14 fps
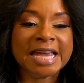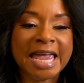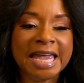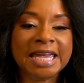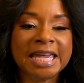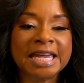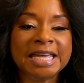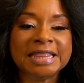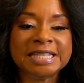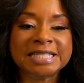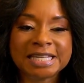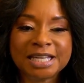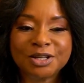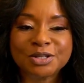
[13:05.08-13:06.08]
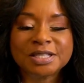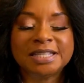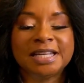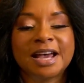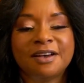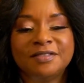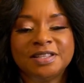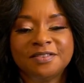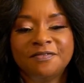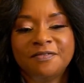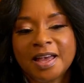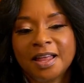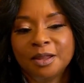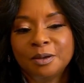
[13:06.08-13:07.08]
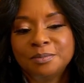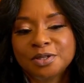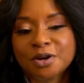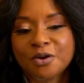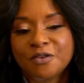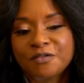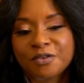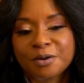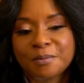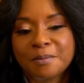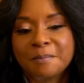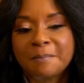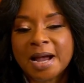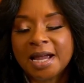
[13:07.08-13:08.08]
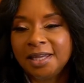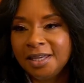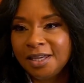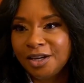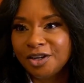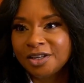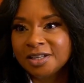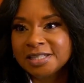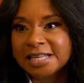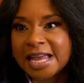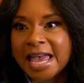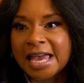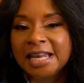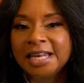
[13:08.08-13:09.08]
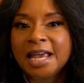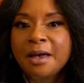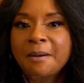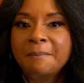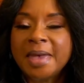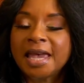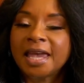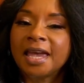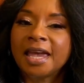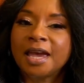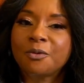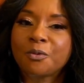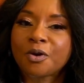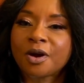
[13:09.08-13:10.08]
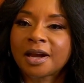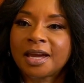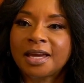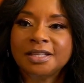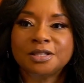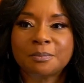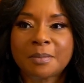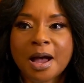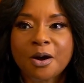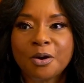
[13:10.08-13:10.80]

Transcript: taking the skills that I've developed over my years and making it work into my